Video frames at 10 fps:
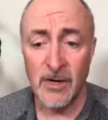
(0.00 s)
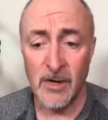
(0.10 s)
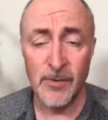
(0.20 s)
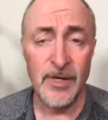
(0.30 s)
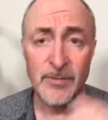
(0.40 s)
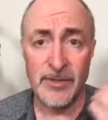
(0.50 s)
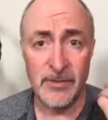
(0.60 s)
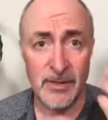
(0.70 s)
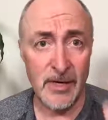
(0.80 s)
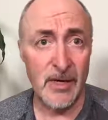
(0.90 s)
or working
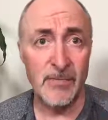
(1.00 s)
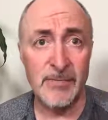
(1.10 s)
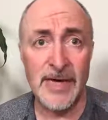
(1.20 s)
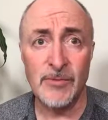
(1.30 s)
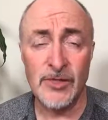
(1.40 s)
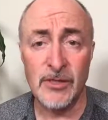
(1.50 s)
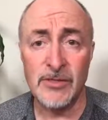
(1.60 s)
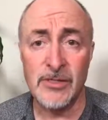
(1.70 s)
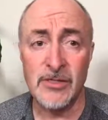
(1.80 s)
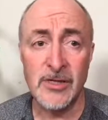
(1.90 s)
with um, animal
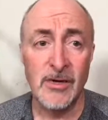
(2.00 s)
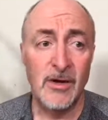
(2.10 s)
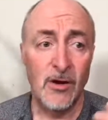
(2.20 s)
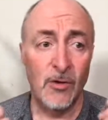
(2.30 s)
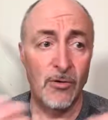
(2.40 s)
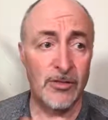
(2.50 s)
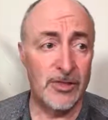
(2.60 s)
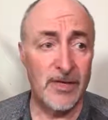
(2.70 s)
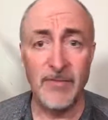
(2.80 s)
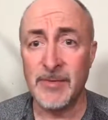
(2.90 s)
shelters, or
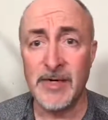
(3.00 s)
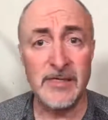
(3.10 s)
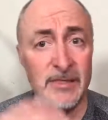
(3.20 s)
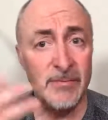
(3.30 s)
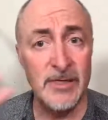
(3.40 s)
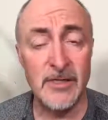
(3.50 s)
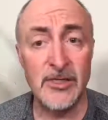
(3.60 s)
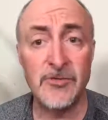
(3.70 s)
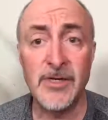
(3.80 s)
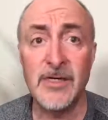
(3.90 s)
just giving money to somebody in the
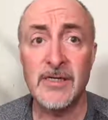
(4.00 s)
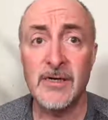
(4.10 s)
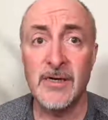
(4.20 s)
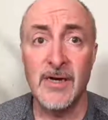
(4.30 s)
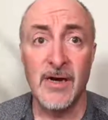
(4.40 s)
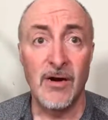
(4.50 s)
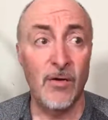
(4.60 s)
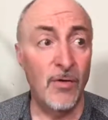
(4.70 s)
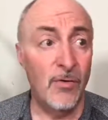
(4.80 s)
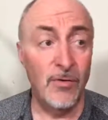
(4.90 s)
street,
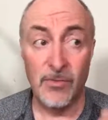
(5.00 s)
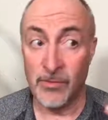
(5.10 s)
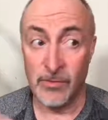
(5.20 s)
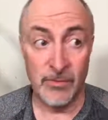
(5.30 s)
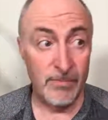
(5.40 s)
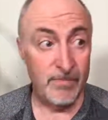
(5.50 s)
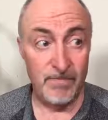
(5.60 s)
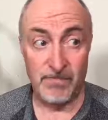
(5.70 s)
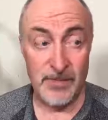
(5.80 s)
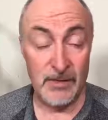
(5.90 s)
or
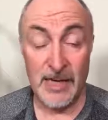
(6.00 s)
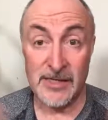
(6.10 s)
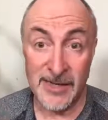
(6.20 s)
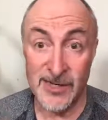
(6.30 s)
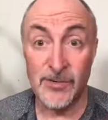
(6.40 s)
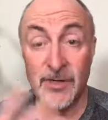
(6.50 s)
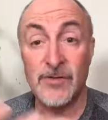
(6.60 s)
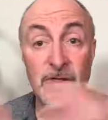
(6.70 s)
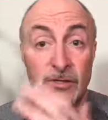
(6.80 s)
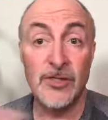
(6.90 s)
as I do,
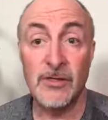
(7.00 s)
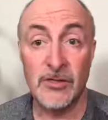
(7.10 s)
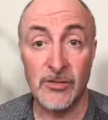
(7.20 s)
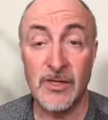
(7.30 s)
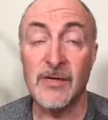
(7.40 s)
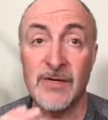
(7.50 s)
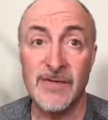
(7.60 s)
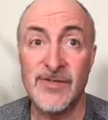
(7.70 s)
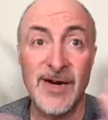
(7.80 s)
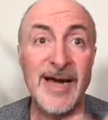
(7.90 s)
give to your church, or, or
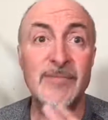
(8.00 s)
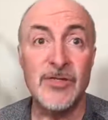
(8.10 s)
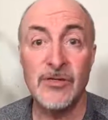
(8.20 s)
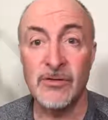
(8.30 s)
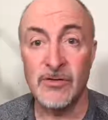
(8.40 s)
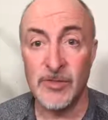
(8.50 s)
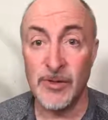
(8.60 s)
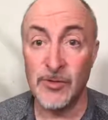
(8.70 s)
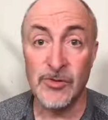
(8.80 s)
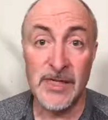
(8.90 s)
give time to your
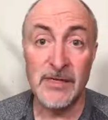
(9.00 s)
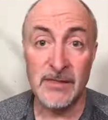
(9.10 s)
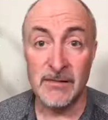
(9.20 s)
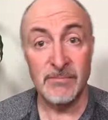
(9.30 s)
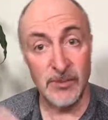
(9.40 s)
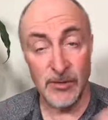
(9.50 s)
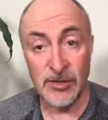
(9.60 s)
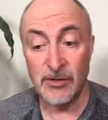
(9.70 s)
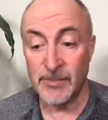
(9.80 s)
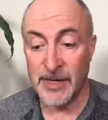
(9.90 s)
spiritual center, spiritual
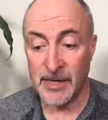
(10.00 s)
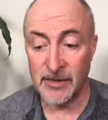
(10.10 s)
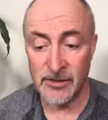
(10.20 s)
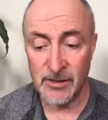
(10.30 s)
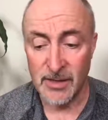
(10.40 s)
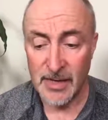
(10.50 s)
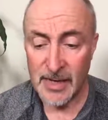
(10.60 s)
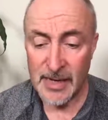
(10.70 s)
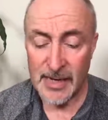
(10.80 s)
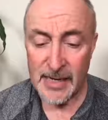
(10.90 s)
center in my case.
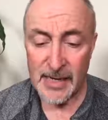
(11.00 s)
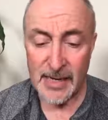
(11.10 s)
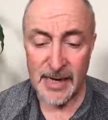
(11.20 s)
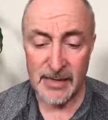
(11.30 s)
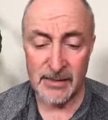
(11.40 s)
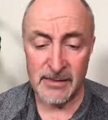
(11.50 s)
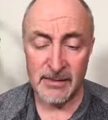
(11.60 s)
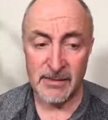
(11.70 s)
And